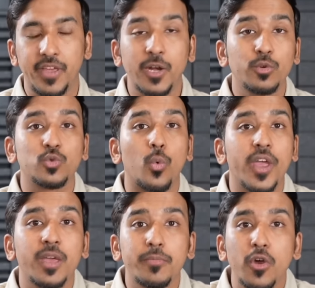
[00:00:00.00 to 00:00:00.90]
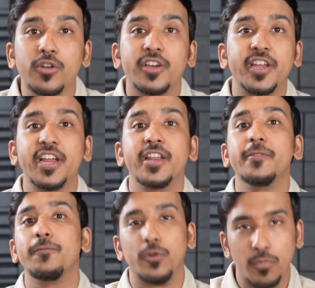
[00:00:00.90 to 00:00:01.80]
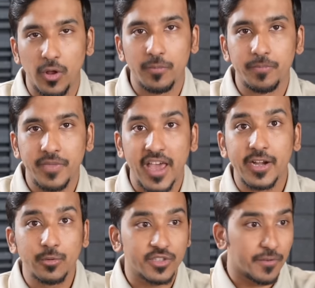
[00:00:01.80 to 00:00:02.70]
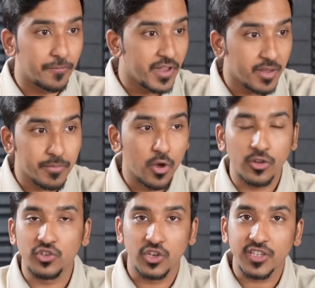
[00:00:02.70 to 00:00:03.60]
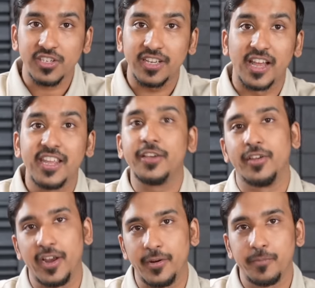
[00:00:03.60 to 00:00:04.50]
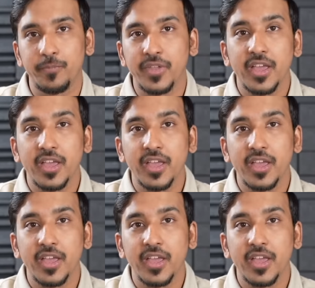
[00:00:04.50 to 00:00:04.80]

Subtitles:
it was way beyond cricket and football, and it was way beyond just gully cricket.